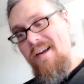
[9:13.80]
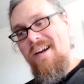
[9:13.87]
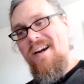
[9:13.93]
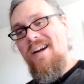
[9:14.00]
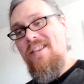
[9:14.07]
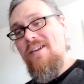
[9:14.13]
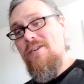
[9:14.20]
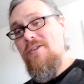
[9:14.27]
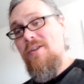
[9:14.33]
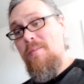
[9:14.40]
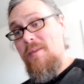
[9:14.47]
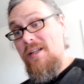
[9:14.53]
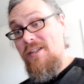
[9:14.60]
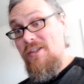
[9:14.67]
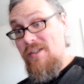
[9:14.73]
and there's
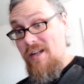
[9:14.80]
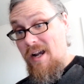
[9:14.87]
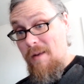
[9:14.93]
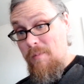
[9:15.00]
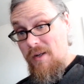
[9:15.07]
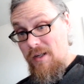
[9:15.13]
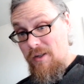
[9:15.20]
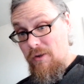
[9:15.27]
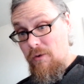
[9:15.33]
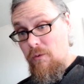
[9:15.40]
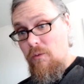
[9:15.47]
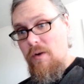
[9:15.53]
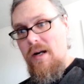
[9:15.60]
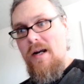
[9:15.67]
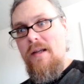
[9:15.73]
something stopping
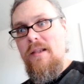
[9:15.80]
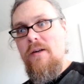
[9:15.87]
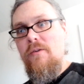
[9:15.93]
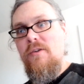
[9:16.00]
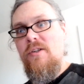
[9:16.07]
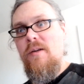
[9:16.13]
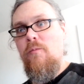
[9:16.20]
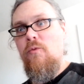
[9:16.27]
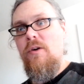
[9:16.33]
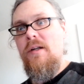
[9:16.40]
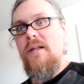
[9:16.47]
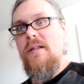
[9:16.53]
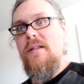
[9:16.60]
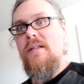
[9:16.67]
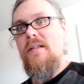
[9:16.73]
you, and there's
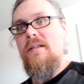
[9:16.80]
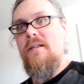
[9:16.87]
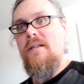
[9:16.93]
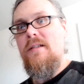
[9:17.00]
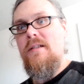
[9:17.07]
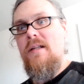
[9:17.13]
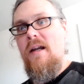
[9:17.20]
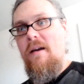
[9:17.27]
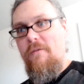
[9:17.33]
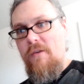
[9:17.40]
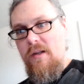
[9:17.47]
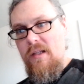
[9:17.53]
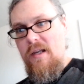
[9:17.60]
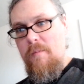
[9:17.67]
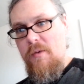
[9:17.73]
someone
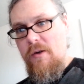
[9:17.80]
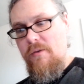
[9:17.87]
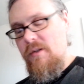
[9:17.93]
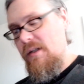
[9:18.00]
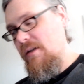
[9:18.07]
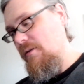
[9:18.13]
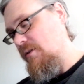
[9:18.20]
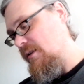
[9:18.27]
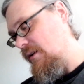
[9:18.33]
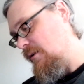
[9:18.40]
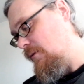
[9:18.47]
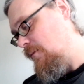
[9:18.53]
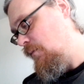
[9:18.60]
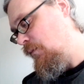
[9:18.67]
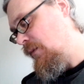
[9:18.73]
definitely opposing you.
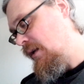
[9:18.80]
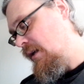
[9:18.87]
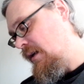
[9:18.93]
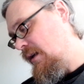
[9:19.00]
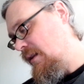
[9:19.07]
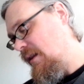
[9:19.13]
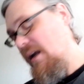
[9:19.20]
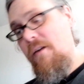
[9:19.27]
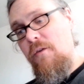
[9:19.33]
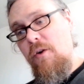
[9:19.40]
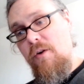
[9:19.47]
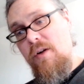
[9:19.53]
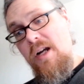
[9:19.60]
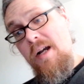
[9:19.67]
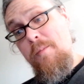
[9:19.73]
So think of
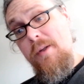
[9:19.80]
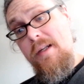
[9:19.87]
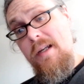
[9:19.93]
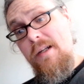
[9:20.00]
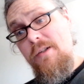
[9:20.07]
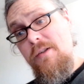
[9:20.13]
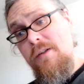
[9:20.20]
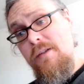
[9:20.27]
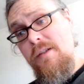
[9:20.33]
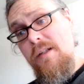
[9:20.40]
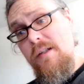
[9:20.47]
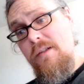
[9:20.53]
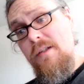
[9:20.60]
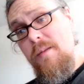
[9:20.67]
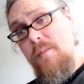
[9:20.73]
your complications
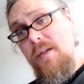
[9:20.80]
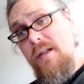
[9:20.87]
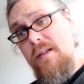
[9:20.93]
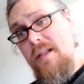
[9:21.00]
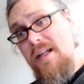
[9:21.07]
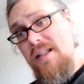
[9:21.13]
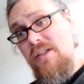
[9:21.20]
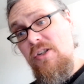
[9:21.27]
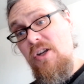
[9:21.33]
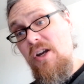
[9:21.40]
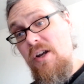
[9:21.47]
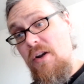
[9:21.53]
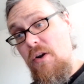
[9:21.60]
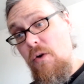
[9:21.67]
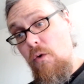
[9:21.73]
as something that's
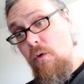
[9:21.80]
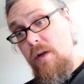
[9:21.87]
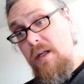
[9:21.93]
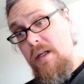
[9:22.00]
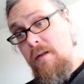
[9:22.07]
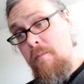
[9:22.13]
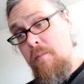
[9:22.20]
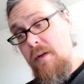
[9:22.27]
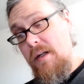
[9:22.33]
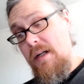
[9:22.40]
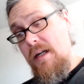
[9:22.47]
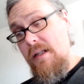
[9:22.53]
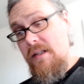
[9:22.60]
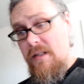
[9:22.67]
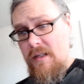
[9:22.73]
annoying but
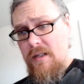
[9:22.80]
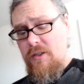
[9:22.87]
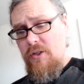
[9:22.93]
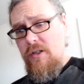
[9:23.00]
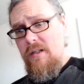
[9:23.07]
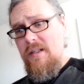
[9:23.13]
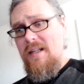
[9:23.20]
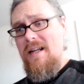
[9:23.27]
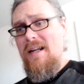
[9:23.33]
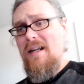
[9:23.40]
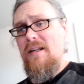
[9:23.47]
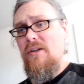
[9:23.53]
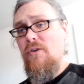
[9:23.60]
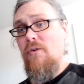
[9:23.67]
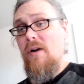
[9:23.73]
not sentient,
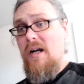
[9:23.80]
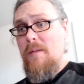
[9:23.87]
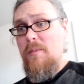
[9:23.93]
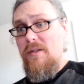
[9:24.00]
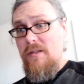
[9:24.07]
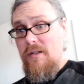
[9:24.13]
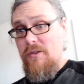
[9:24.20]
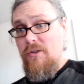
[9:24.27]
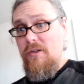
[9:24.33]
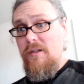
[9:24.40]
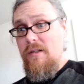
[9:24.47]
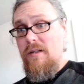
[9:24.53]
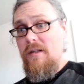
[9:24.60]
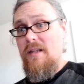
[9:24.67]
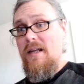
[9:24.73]
and your
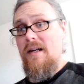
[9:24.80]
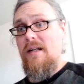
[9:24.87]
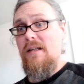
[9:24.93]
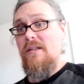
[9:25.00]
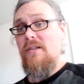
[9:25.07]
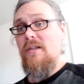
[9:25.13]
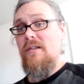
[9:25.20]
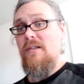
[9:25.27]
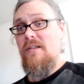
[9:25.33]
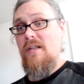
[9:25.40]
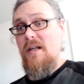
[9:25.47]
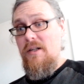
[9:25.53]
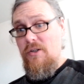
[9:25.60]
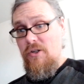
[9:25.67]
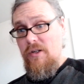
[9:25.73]
opposition that is
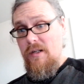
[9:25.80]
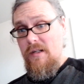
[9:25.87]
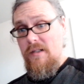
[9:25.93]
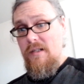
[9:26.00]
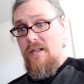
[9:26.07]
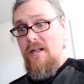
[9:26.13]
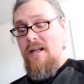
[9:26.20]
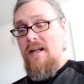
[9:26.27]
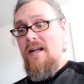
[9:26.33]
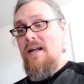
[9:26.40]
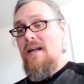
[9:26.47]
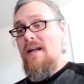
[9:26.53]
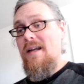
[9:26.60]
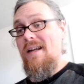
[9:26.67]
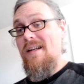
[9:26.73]
sentient
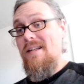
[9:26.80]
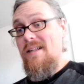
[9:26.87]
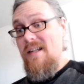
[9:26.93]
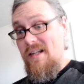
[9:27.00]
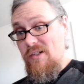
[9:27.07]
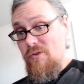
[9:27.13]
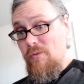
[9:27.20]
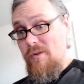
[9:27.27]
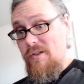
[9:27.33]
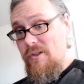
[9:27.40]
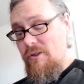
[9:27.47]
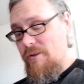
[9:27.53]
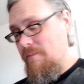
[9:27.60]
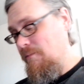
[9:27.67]
and dangerous.